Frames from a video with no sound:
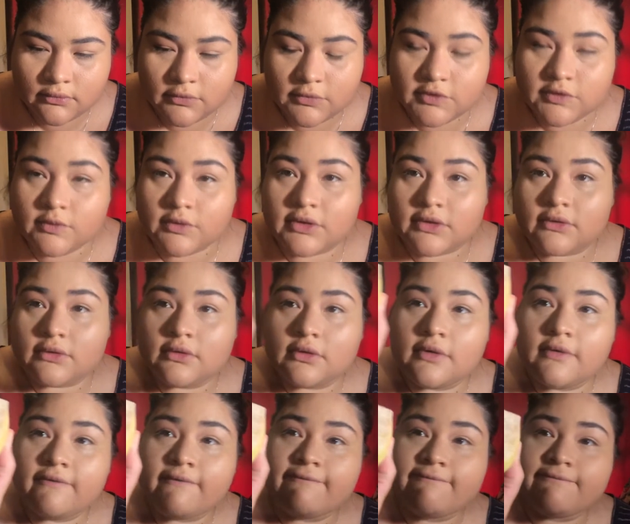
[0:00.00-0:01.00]
is you want to
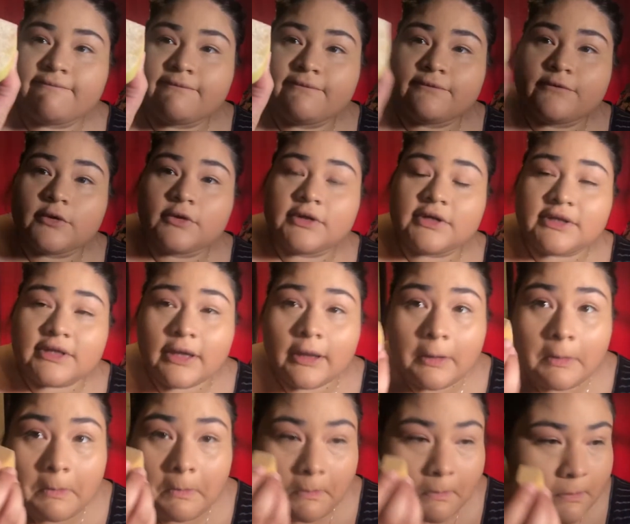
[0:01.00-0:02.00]
go like that.
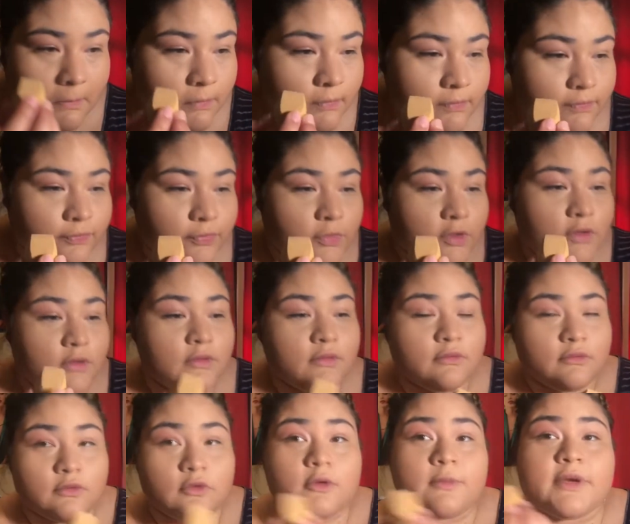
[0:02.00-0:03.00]

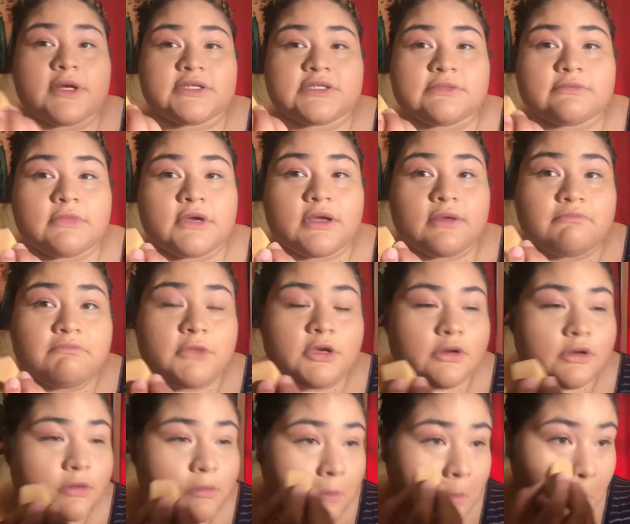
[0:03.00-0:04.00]
Go back to my
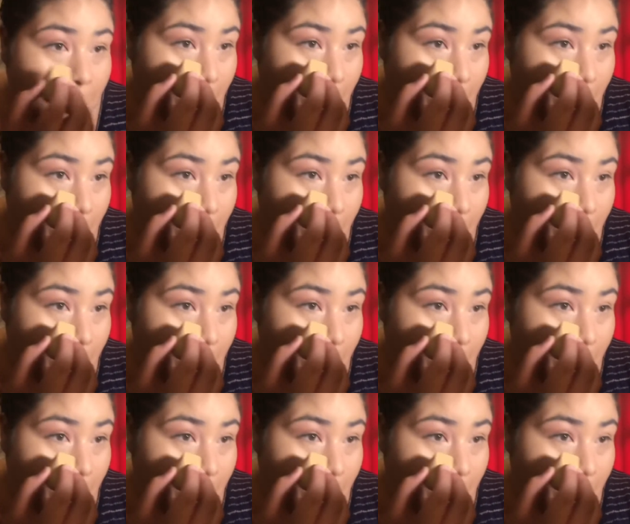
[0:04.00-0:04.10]
mirror.